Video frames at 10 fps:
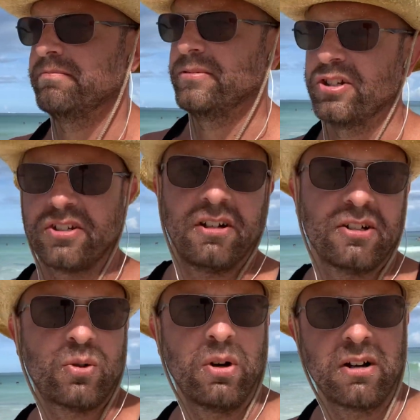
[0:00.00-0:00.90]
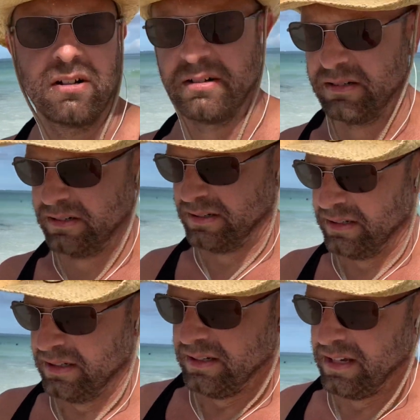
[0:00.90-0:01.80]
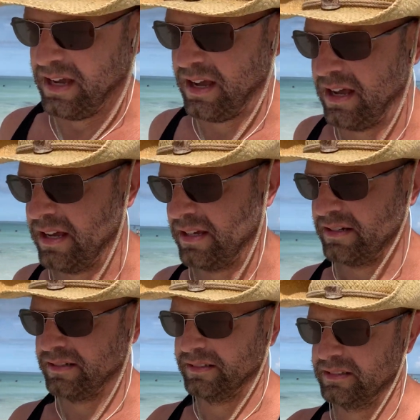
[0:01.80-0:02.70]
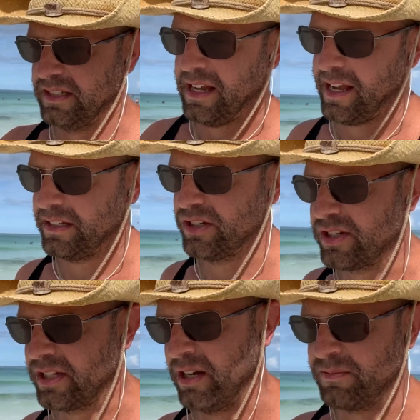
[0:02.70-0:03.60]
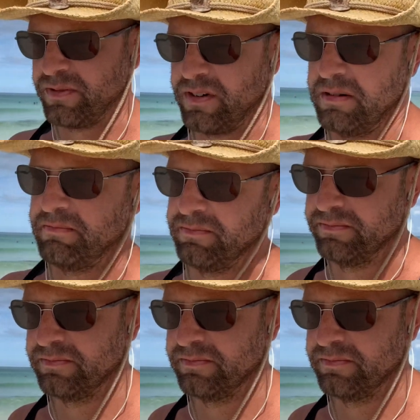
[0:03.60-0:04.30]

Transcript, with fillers: usually on Twitter, and usually comes from